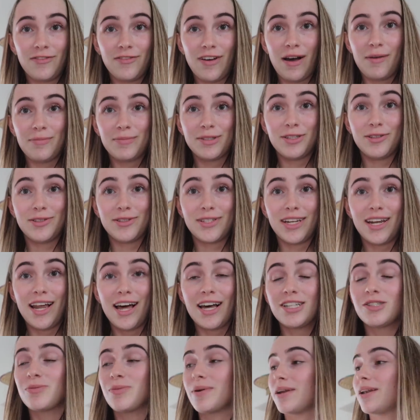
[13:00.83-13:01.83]
pharmacy. It's the
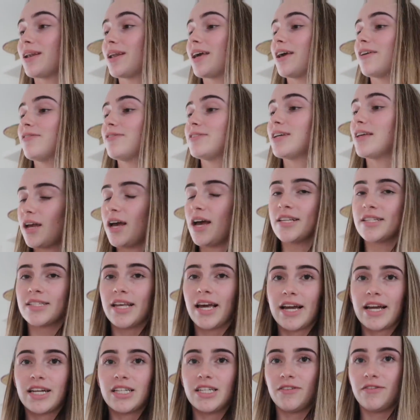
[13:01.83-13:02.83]
last one left. It's
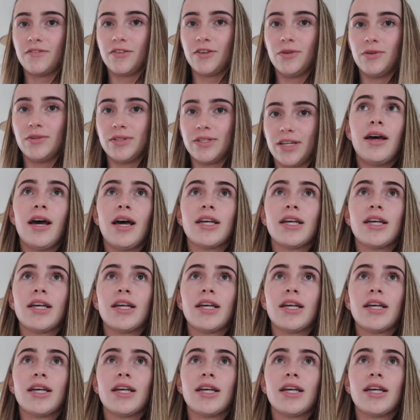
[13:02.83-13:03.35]
like a diffuser.